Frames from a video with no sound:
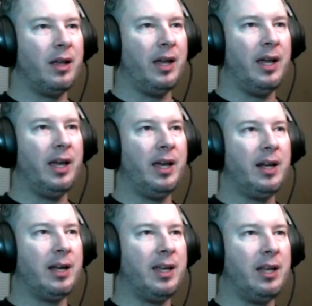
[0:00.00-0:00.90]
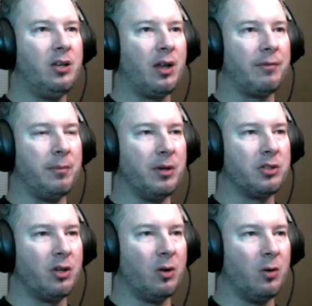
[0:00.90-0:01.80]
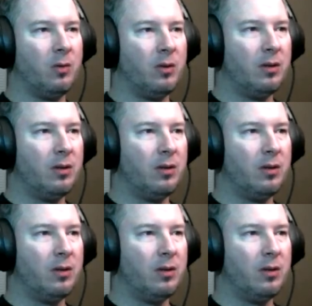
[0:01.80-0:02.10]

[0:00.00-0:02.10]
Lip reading: And I can't do that from here, so...